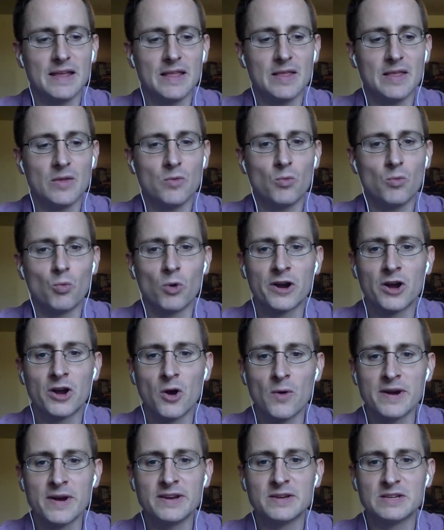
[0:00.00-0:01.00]
we're
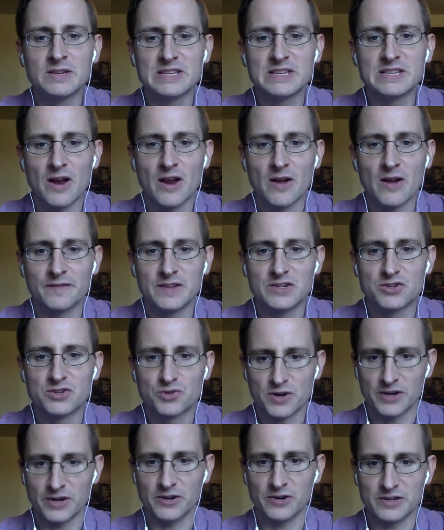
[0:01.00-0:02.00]
going to set off these
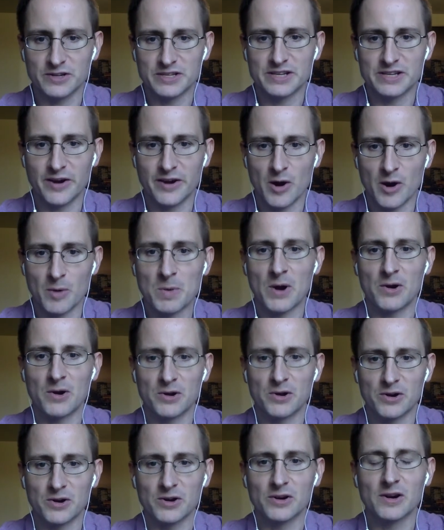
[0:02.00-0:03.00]
triggers in our
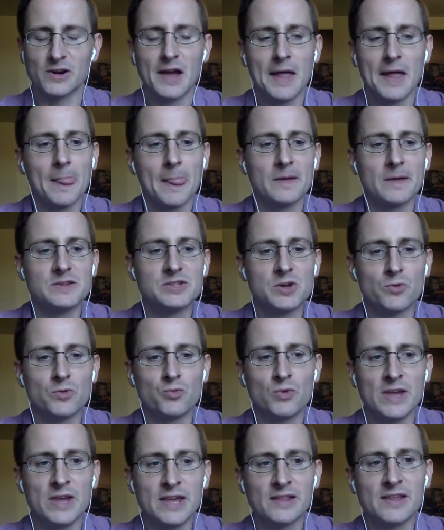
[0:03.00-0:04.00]
partner. So
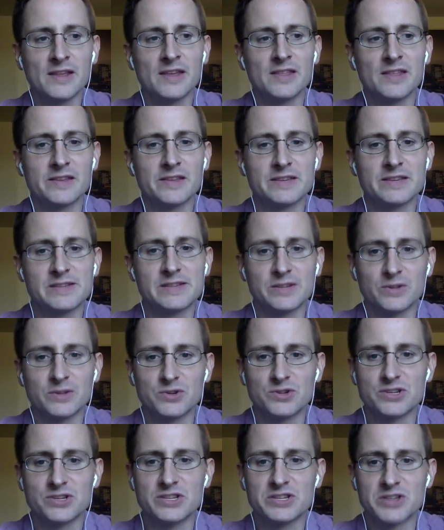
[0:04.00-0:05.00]
really the
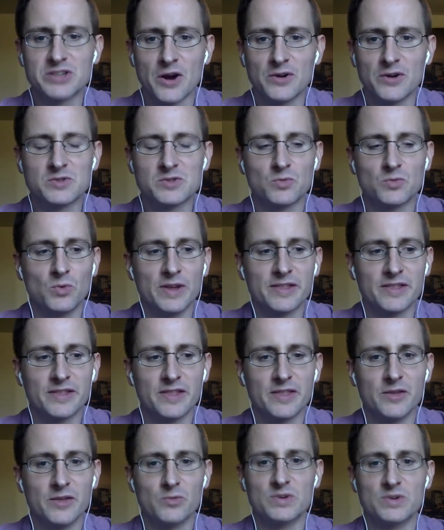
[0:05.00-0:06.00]
solution starts with
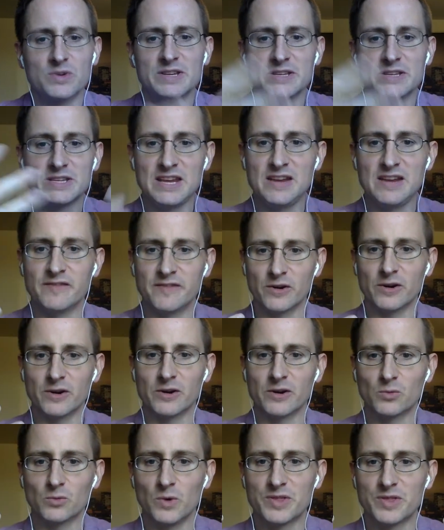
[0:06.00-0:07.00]
the
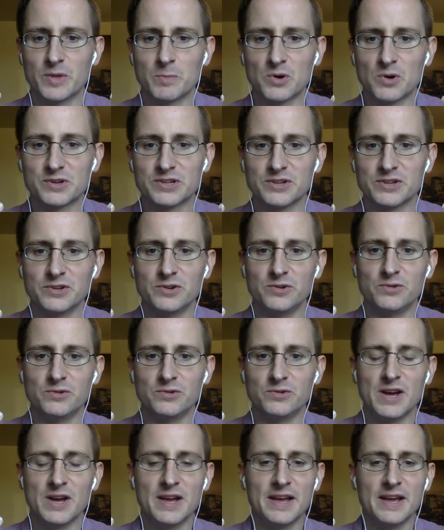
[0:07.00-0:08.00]
receiver, with the person
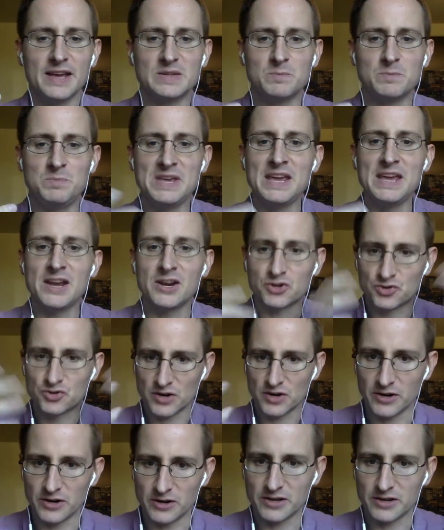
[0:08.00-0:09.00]
who is being
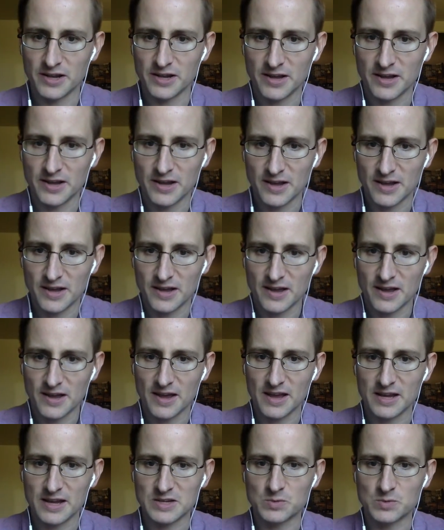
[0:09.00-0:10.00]
triggered,
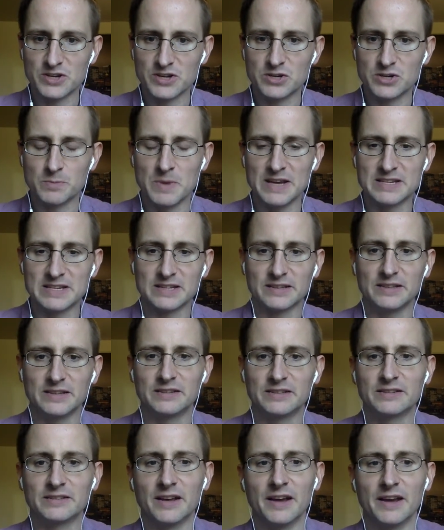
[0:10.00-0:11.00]
is what you're
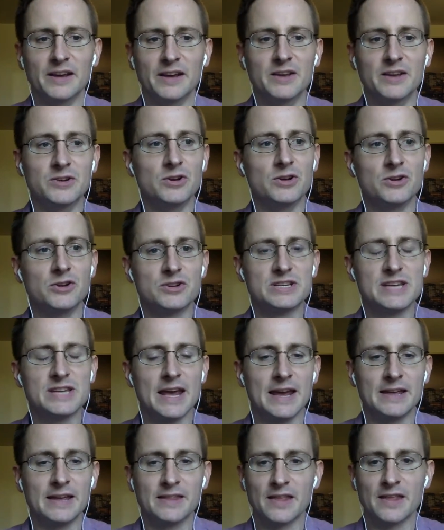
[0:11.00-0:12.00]
basically saying. And you're
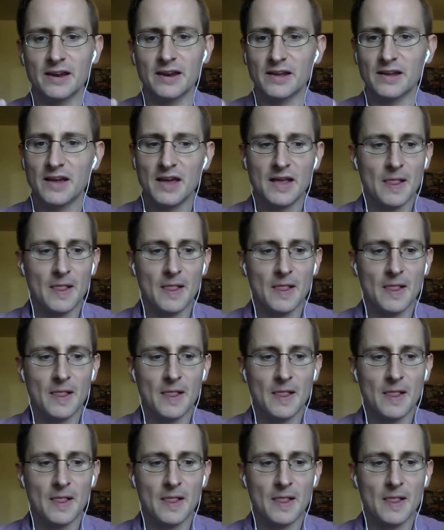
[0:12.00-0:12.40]
saying that